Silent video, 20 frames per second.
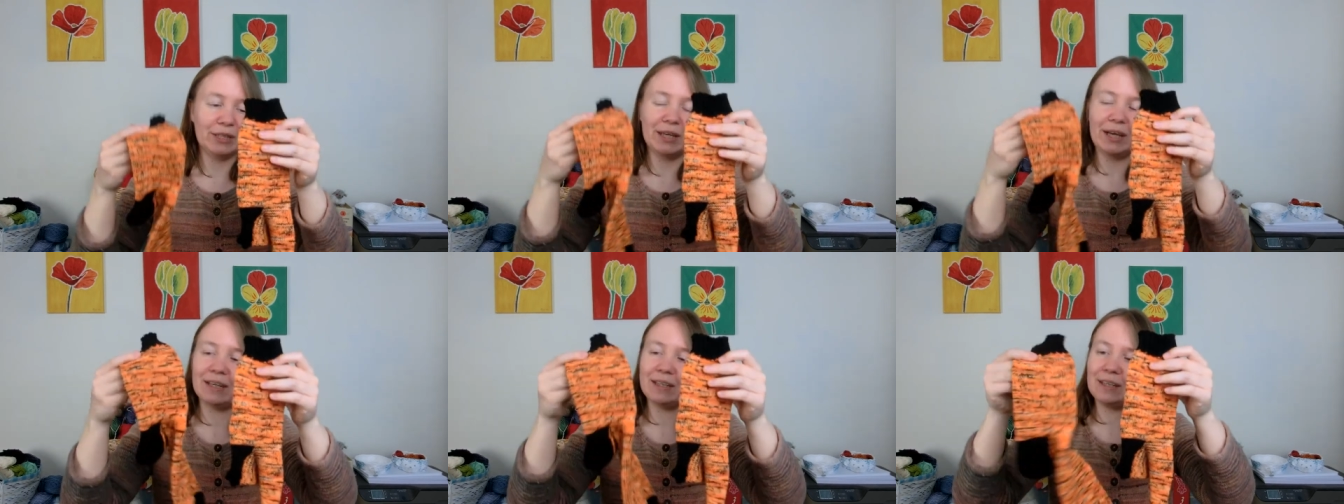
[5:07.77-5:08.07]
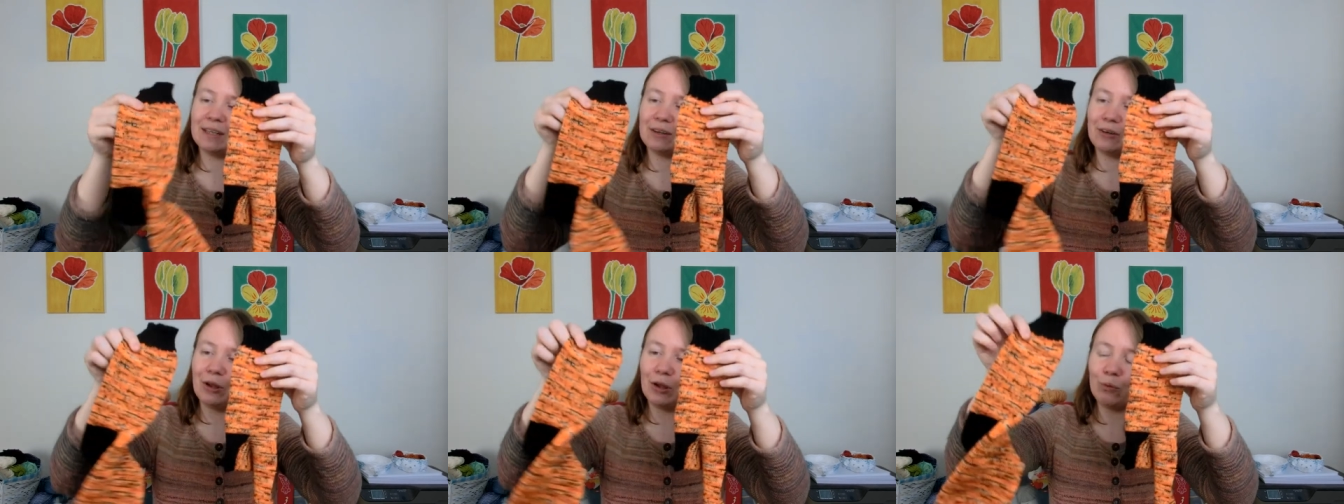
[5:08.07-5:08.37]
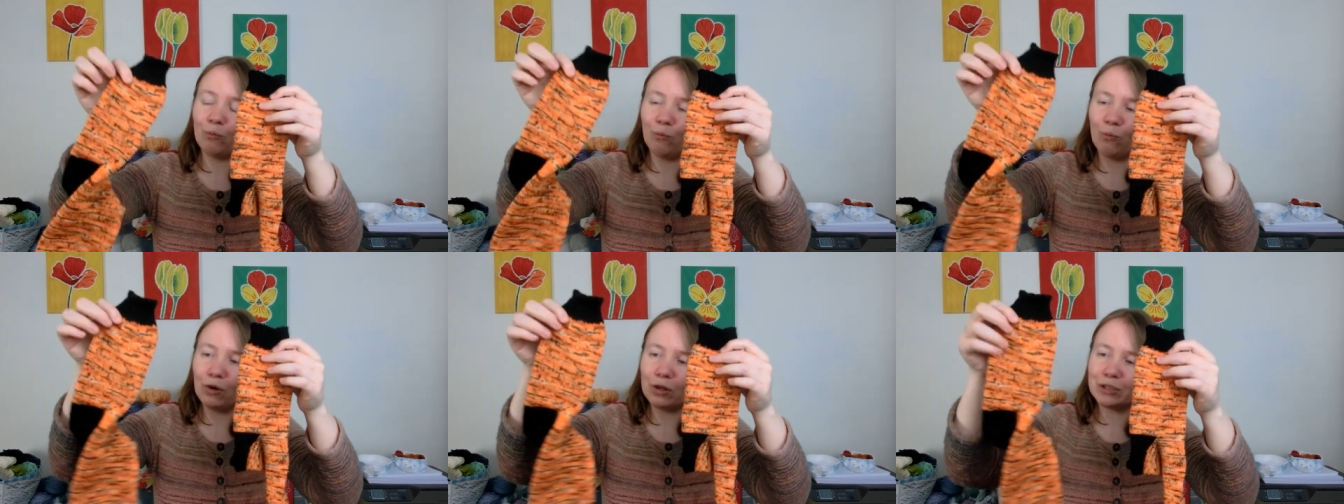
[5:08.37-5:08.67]
I did not
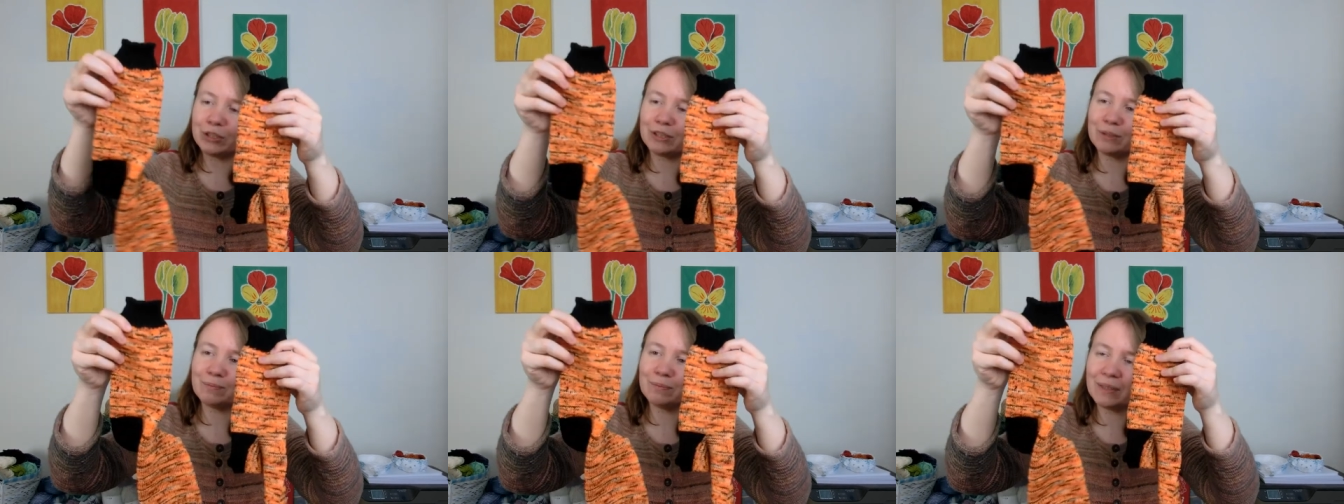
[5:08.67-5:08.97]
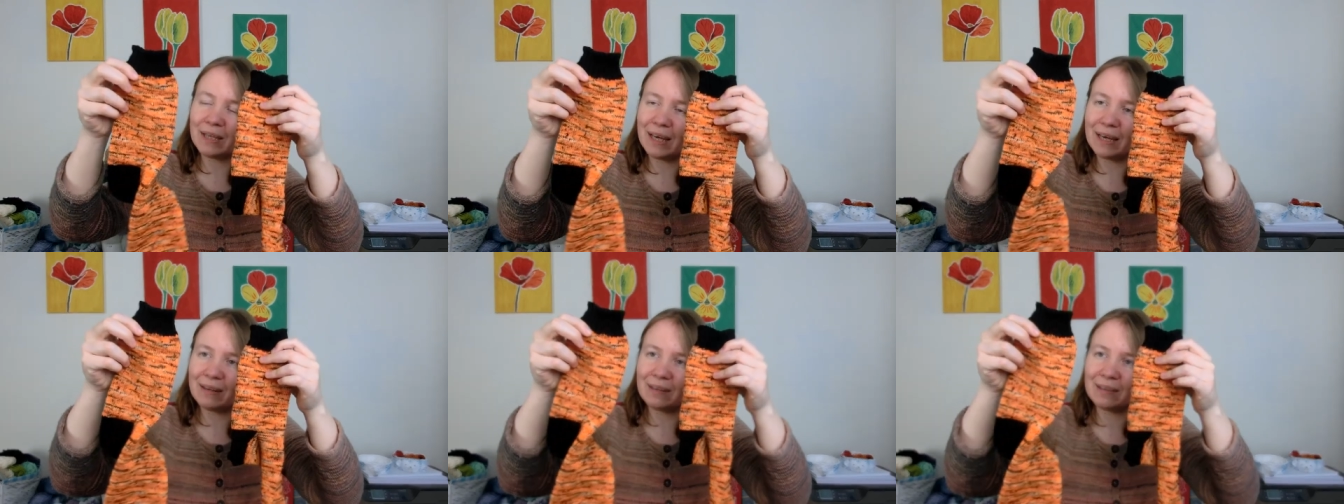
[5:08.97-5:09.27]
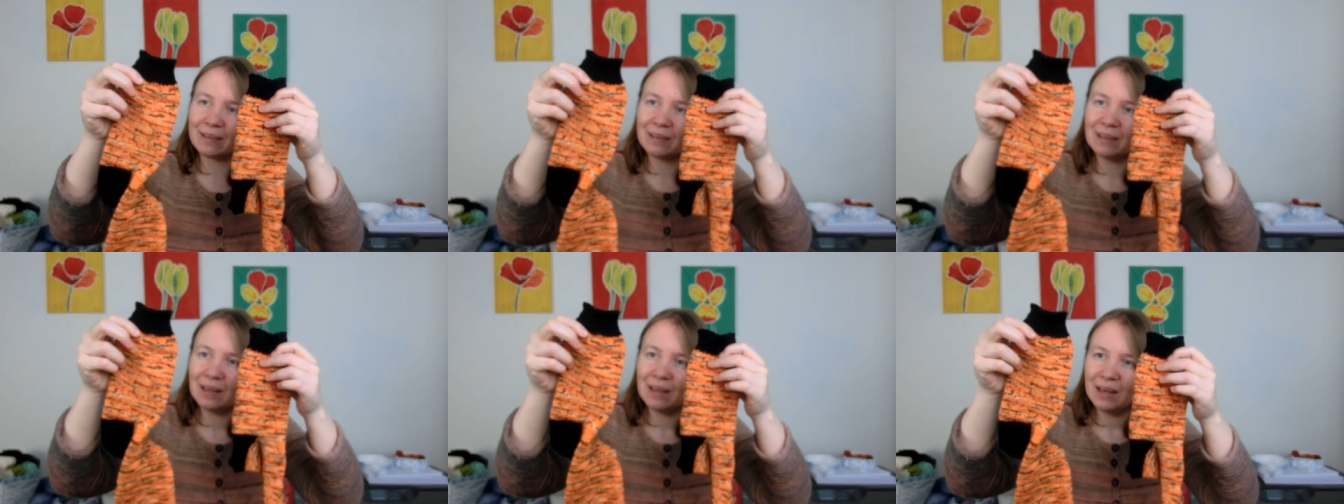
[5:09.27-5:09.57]
wash them yet,
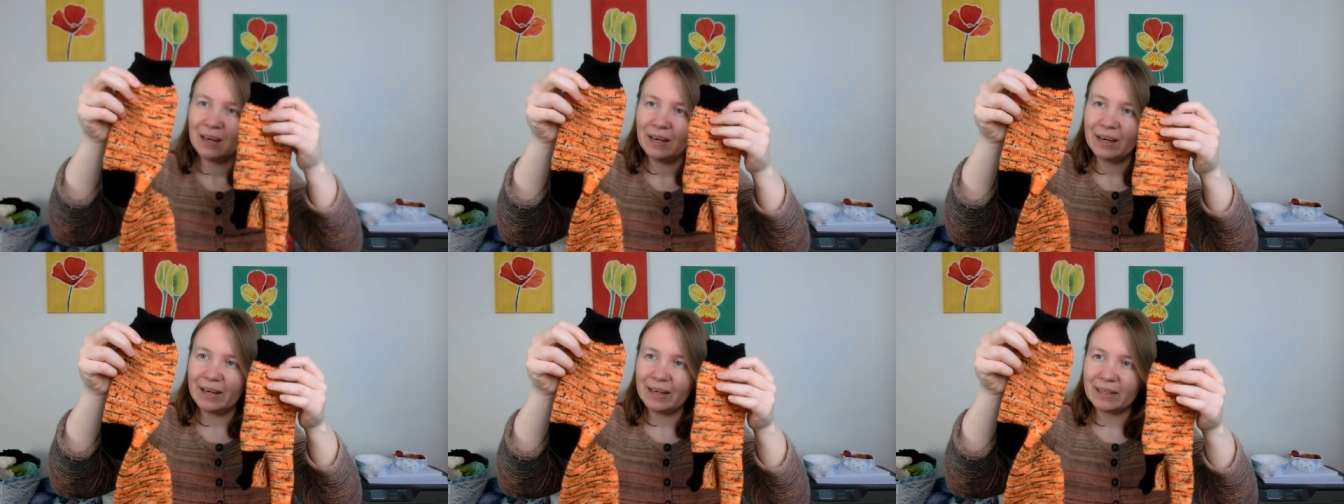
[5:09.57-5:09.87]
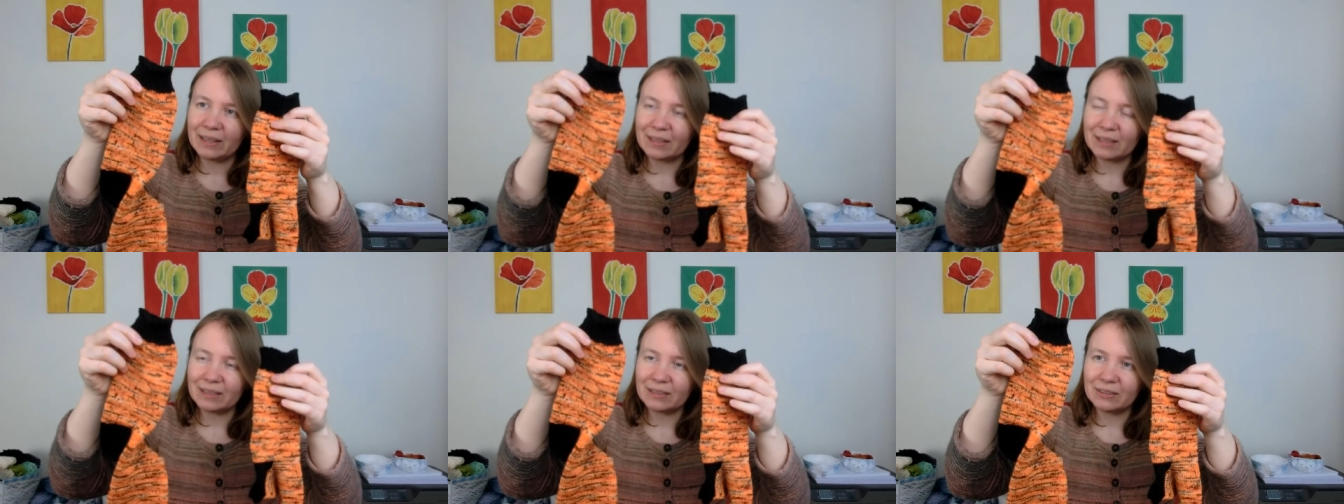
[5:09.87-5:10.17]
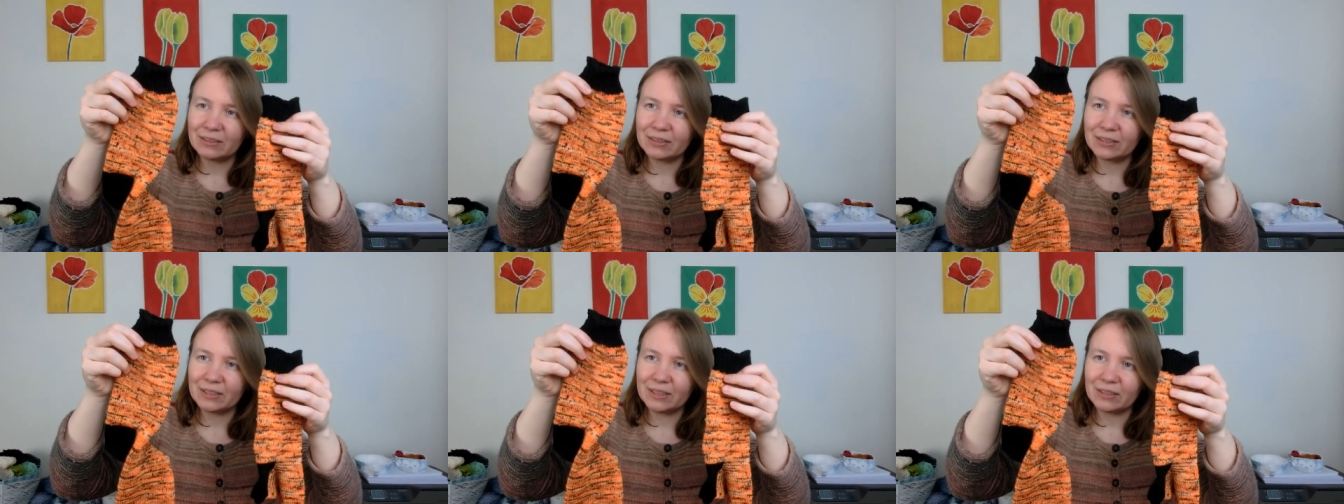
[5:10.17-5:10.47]
and I
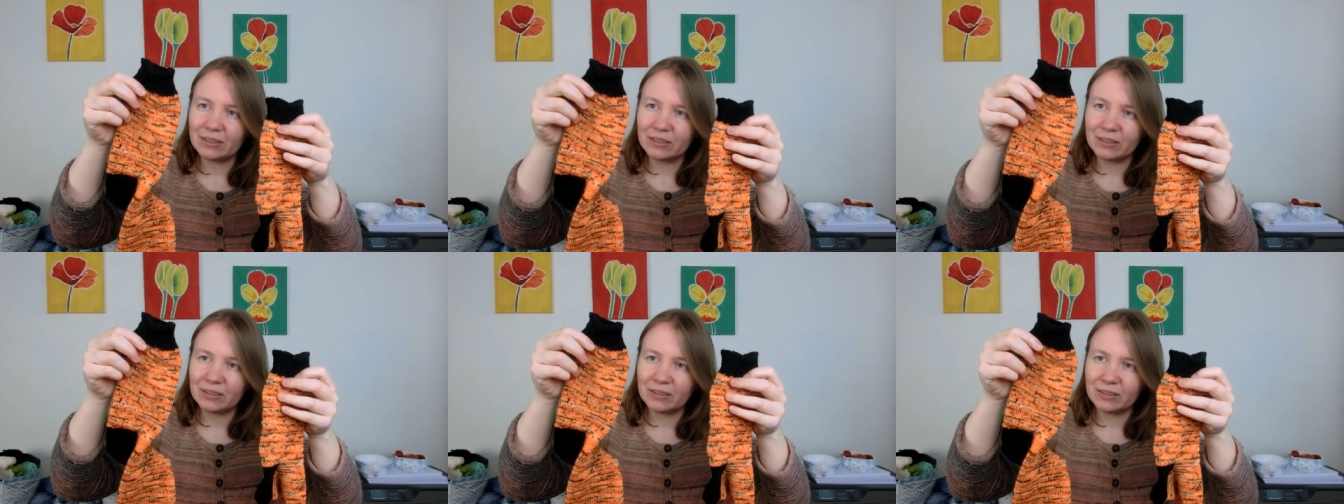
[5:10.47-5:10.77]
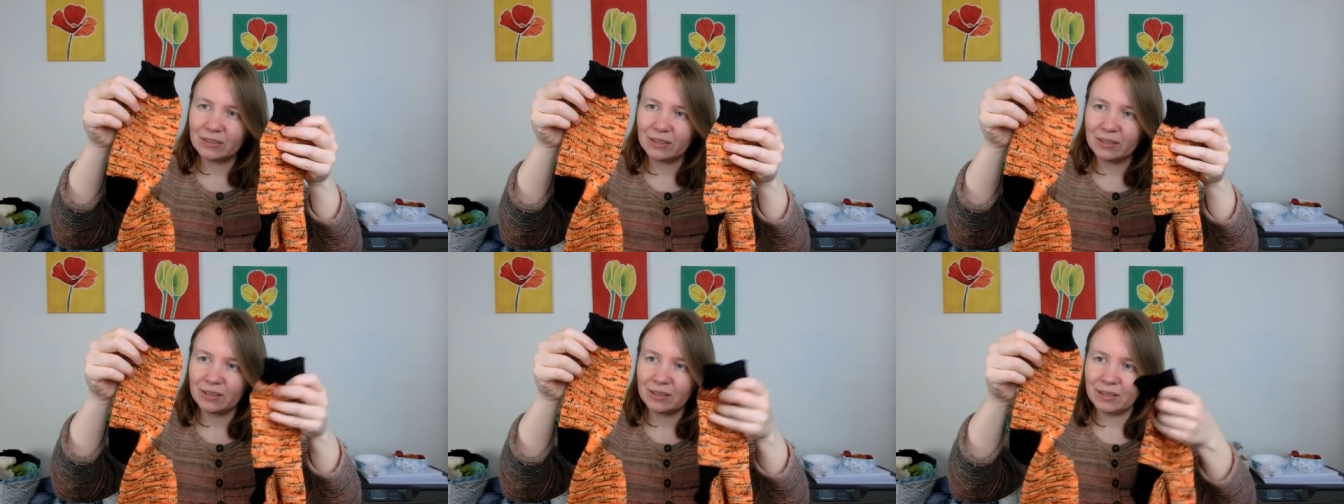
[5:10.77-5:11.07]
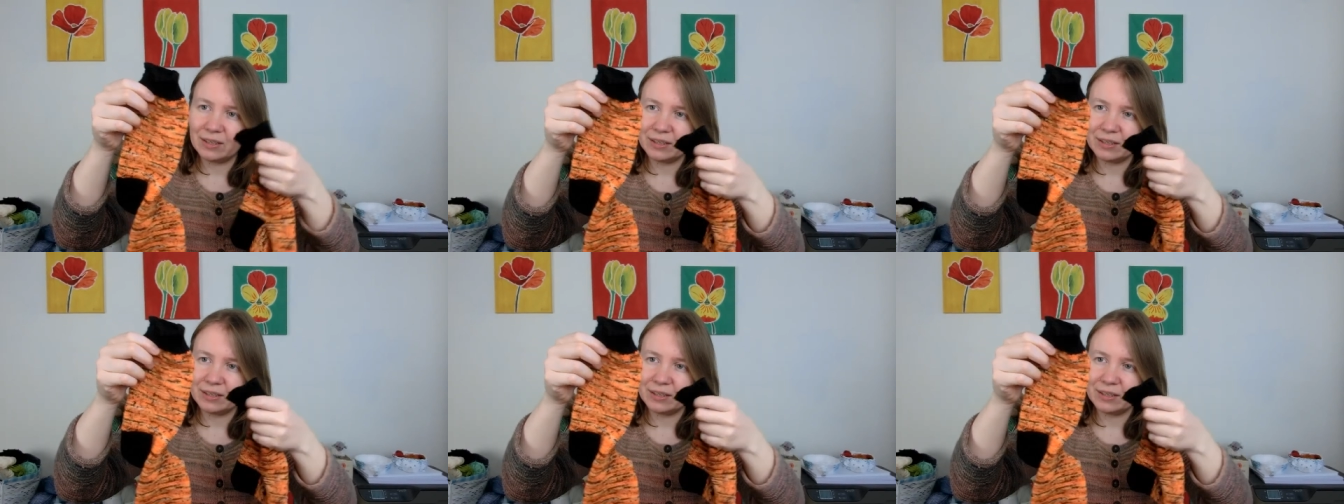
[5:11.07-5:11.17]
consider uh,